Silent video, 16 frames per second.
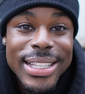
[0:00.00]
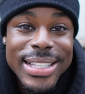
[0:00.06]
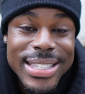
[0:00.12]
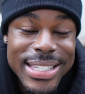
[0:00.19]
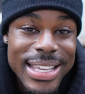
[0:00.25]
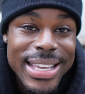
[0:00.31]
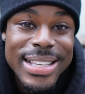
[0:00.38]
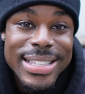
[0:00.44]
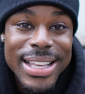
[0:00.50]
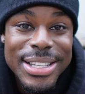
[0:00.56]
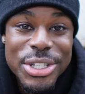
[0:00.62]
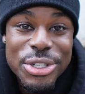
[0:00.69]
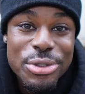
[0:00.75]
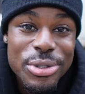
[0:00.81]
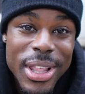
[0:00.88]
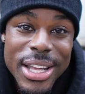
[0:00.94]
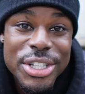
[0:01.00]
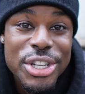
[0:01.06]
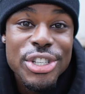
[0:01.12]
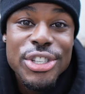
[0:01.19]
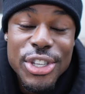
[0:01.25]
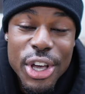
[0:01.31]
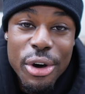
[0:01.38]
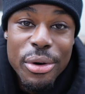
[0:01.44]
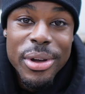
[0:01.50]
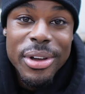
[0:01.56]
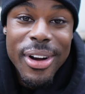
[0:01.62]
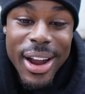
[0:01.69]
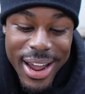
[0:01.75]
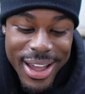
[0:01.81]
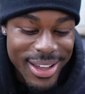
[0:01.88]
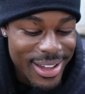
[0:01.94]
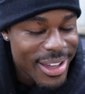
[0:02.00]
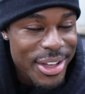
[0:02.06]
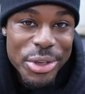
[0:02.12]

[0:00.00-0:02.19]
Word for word: seeds that you that you're sowing, right?